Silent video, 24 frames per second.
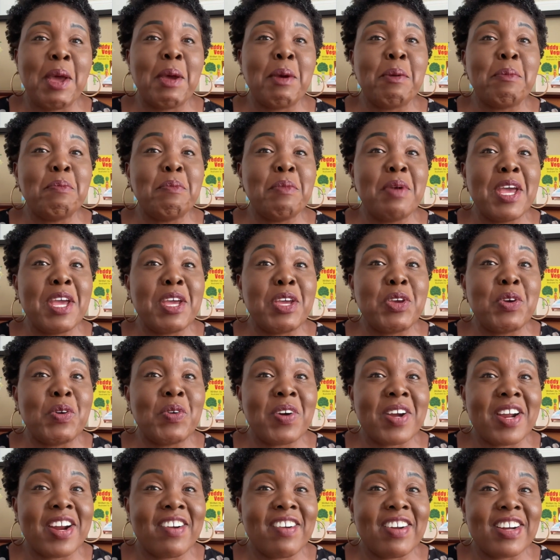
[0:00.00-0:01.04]
Make your
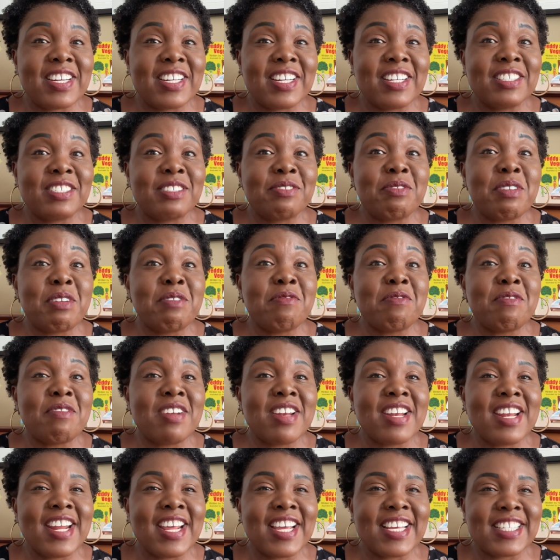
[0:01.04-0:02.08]
characters
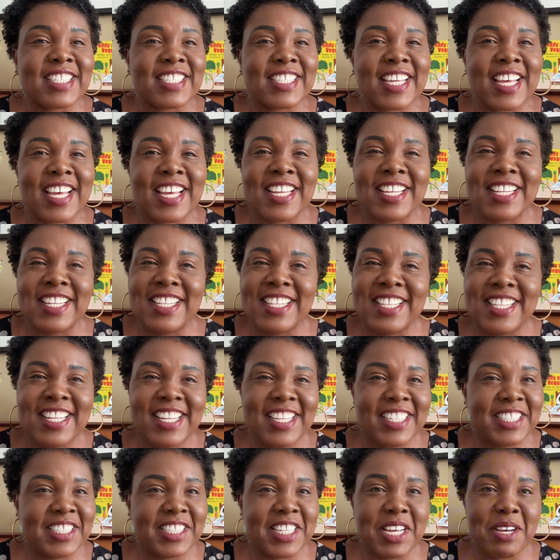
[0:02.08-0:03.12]
reflect
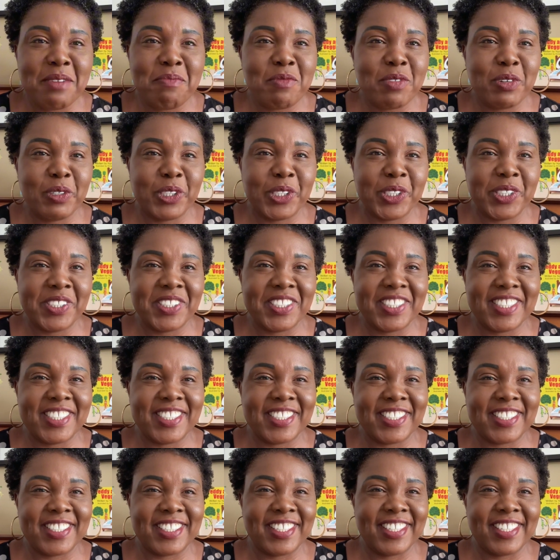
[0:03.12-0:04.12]
these emotions.